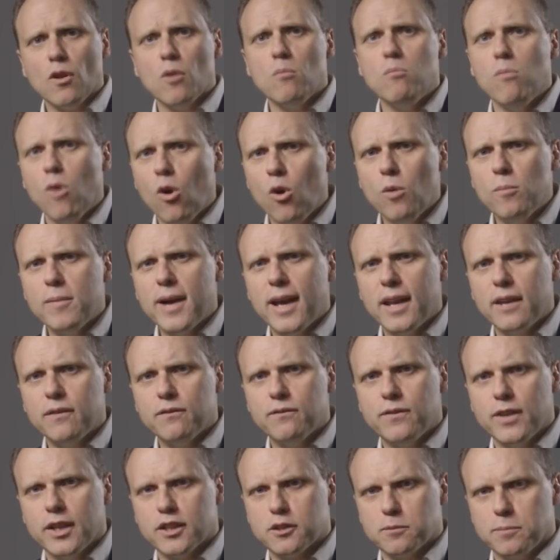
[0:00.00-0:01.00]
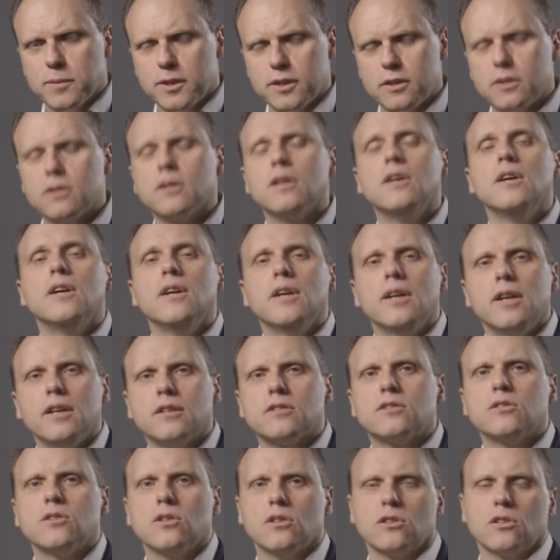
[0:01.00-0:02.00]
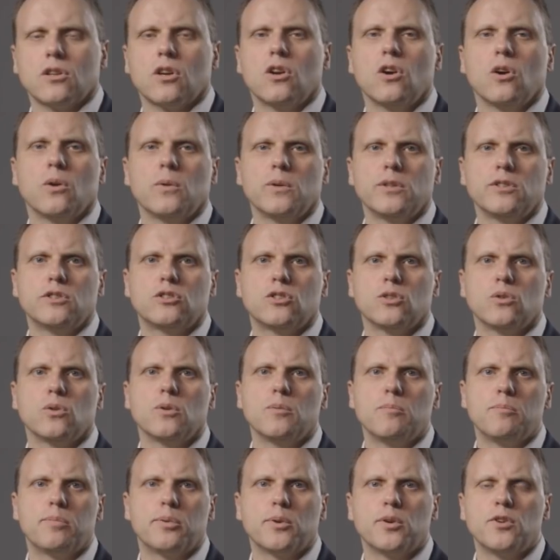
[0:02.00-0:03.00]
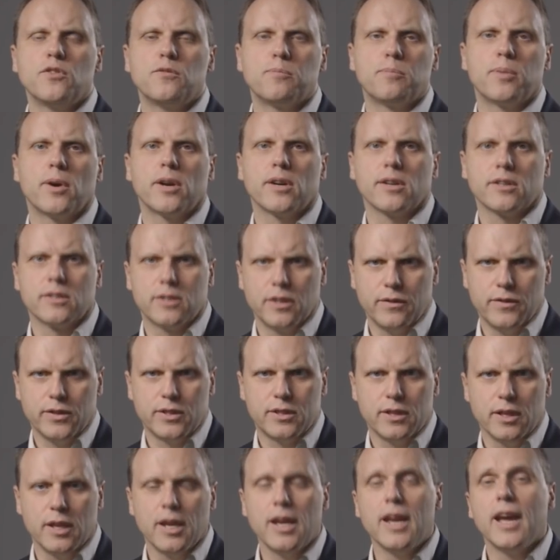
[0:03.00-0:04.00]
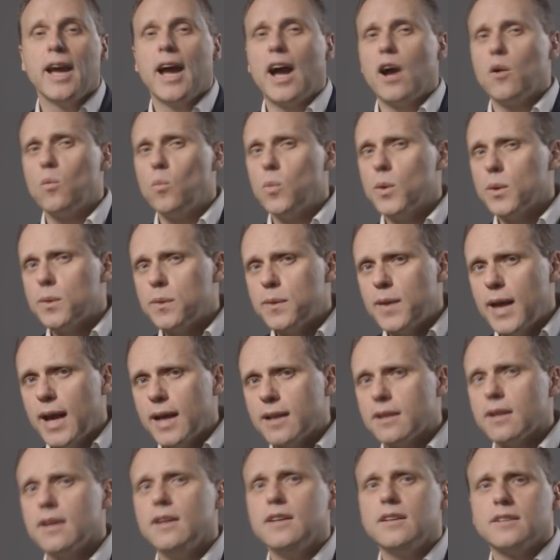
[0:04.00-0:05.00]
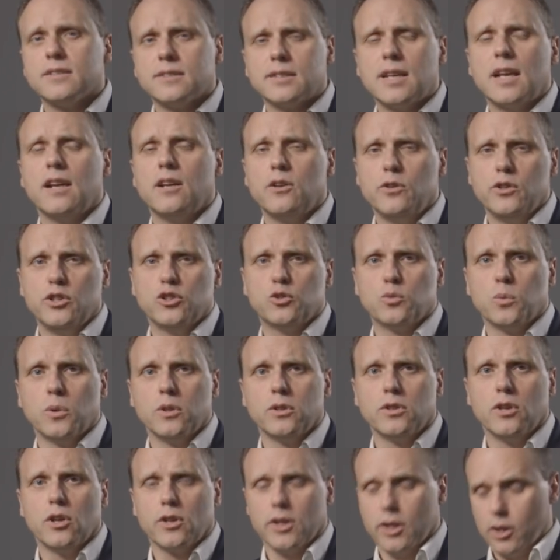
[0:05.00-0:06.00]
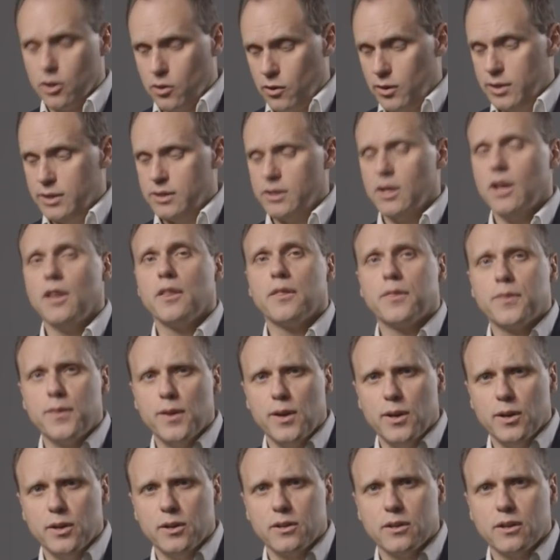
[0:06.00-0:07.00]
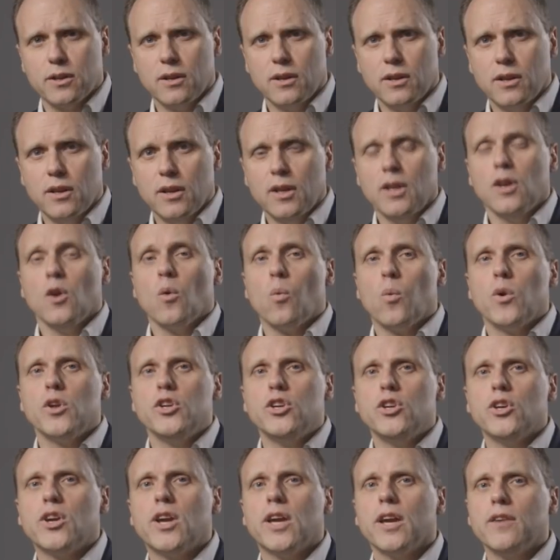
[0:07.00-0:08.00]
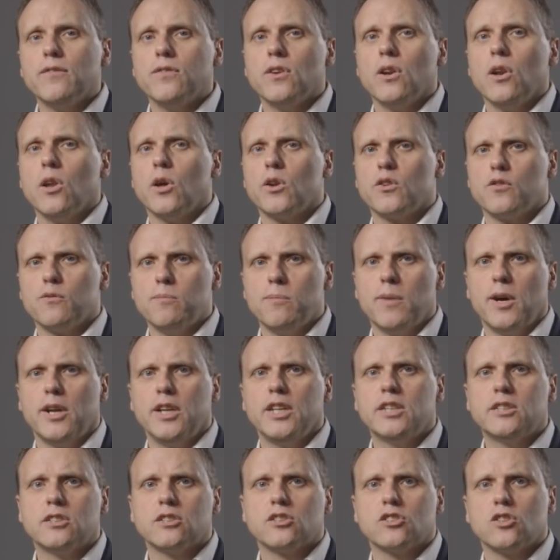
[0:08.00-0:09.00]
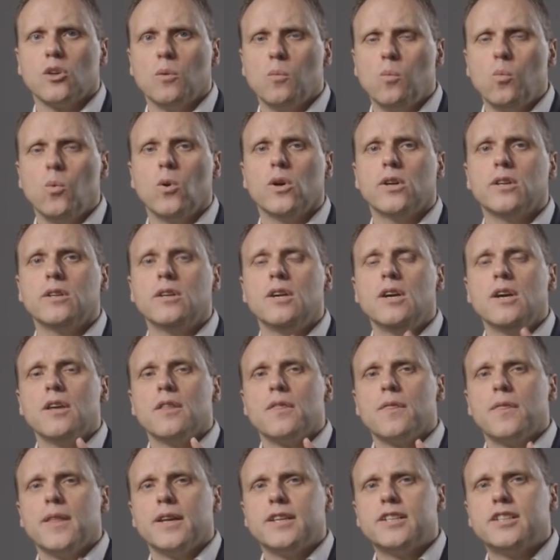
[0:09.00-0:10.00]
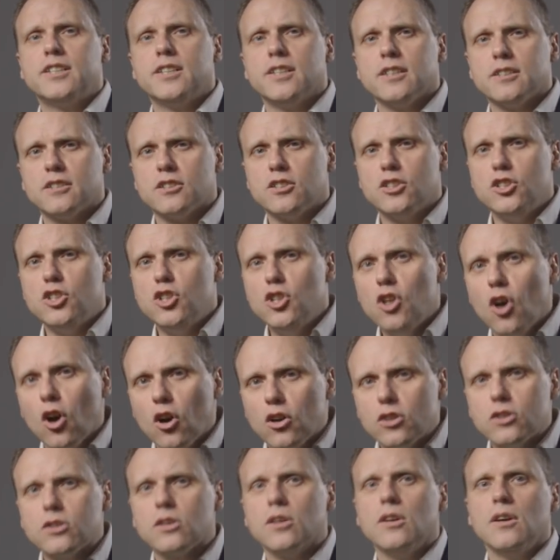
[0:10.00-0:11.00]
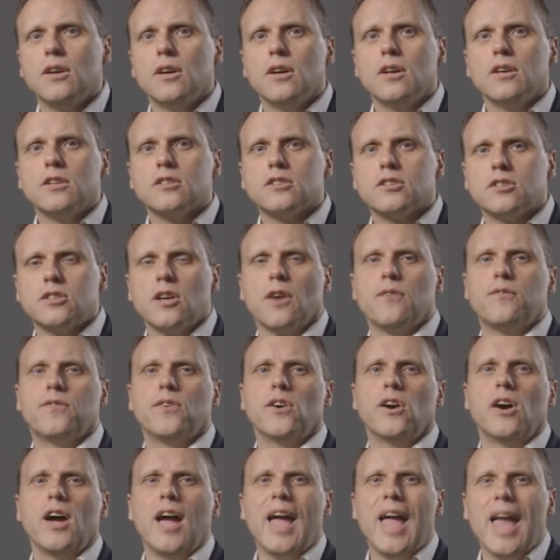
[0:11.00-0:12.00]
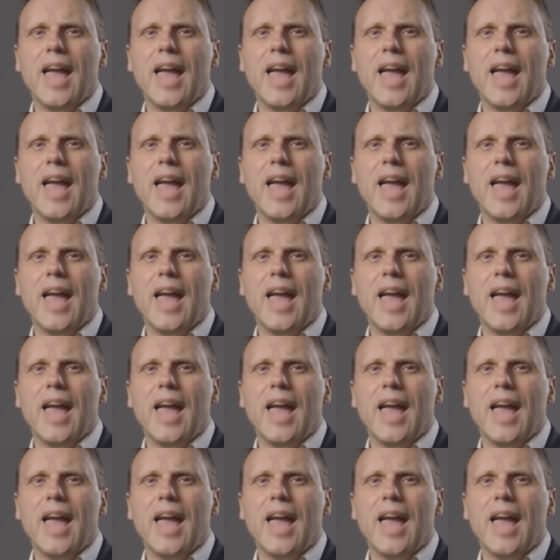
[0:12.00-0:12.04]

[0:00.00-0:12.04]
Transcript: More malinvestment is not going to improve productivity, and with that, salaries will not increase. Third, when you give a lot of money to someone that does not suffer